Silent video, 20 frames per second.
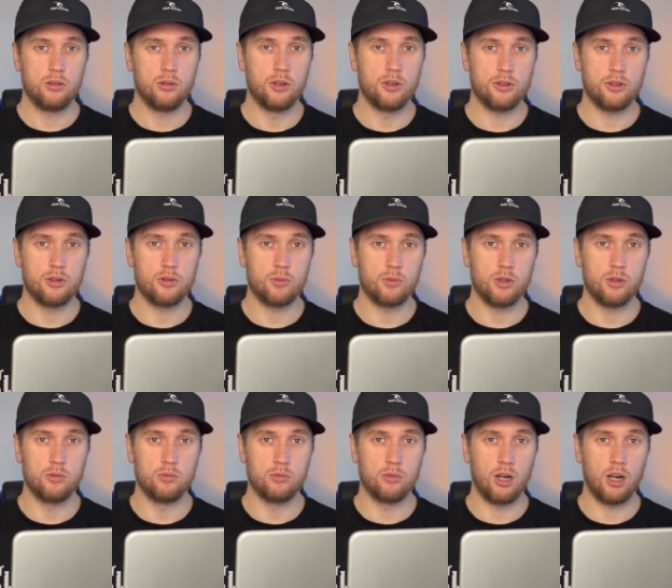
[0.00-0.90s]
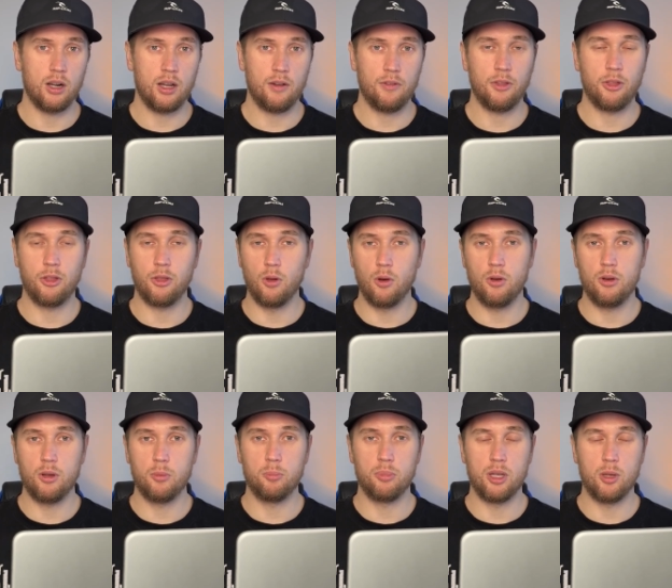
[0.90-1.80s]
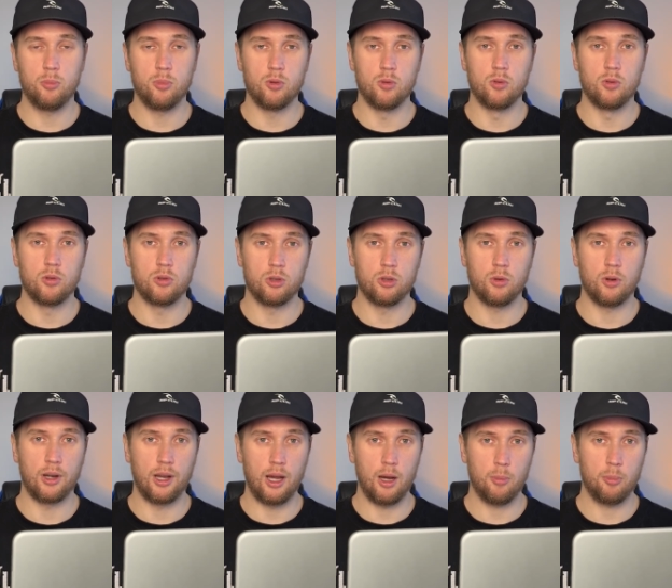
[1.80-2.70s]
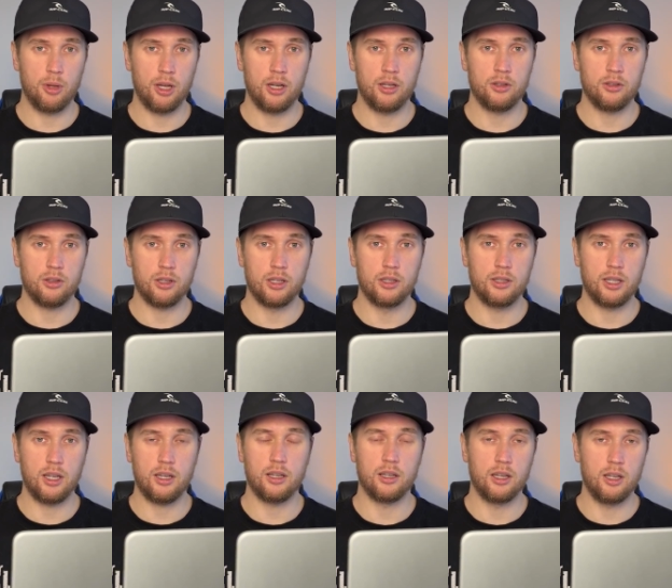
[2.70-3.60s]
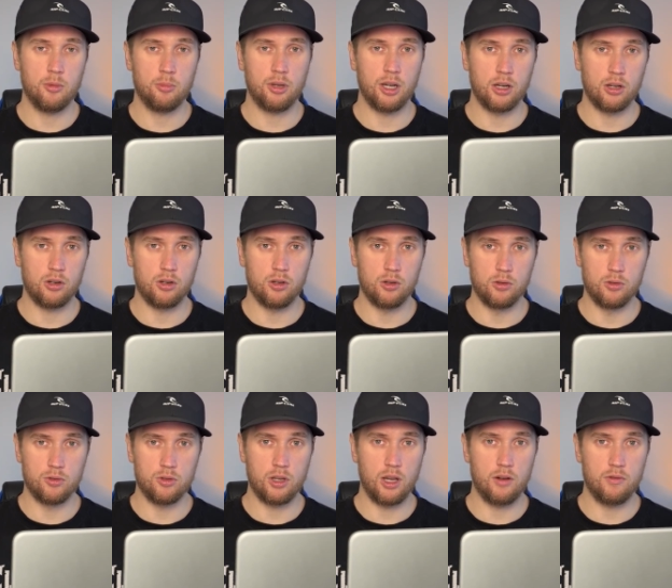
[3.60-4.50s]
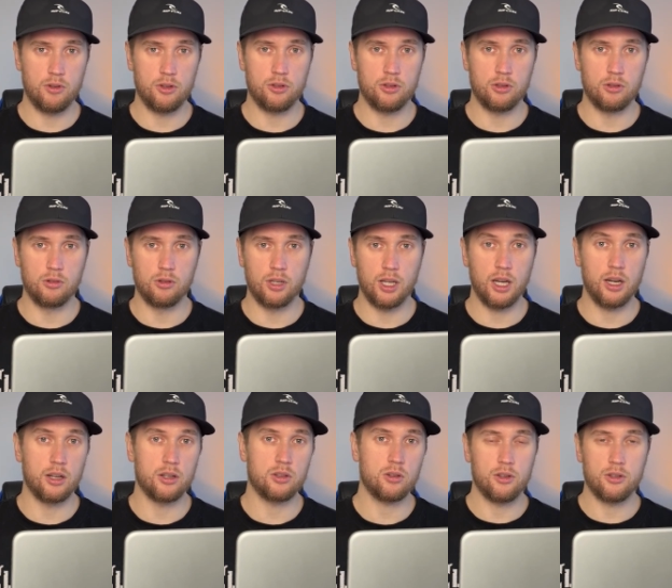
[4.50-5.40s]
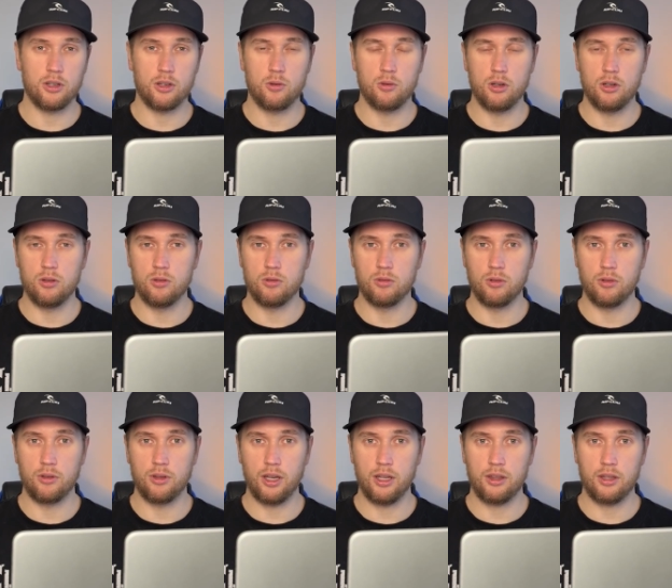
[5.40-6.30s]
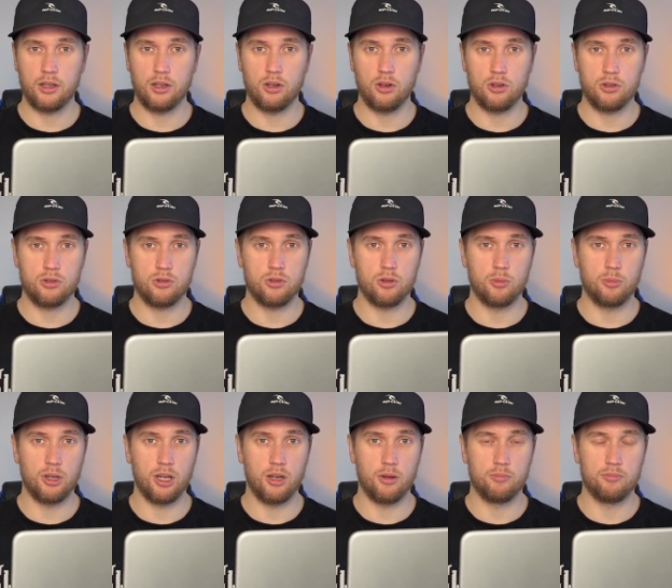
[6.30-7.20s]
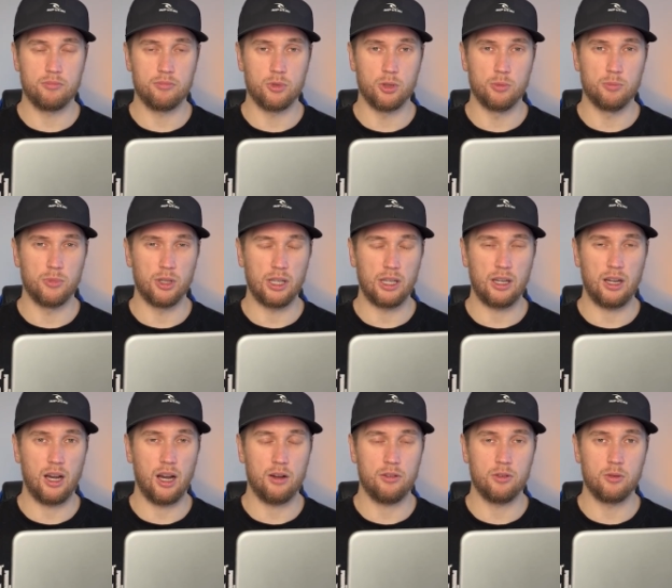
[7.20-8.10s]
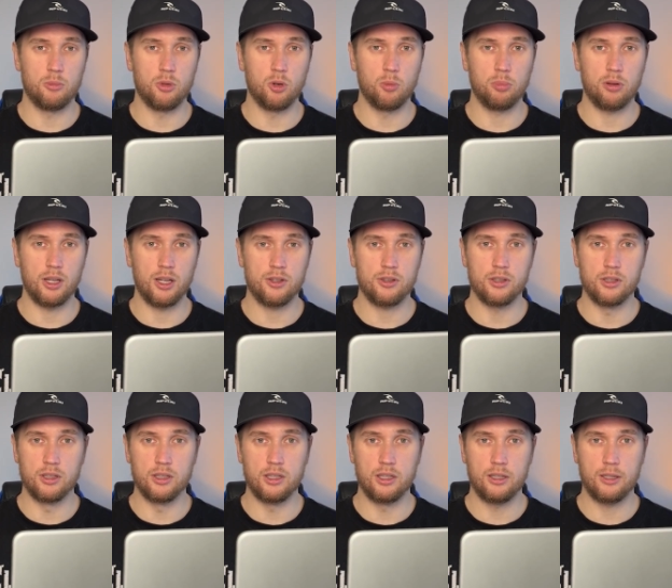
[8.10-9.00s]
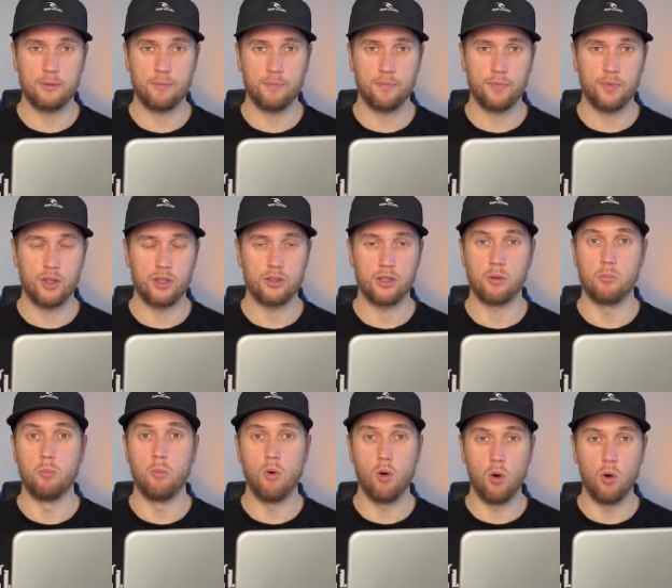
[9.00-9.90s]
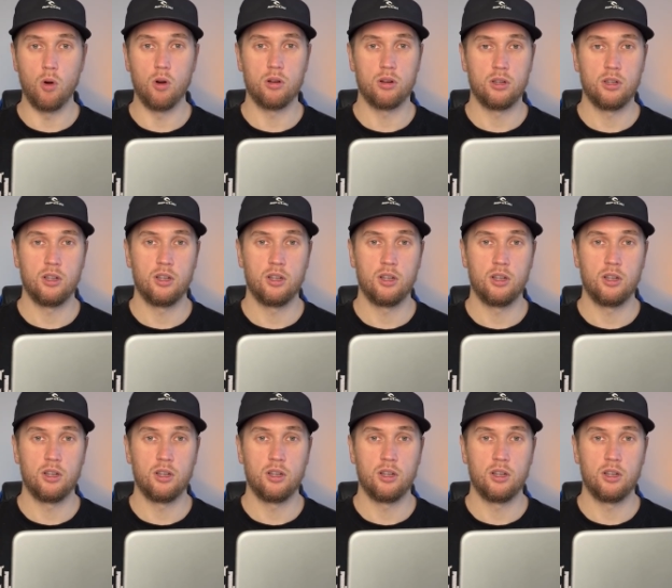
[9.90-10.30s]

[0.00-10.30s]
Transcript: Well, he says, Well, I have 30 people doing outbound and taking inbound calls every single day. And I was like, Well, that then cost you about like half a mil plus a year. He's like, More.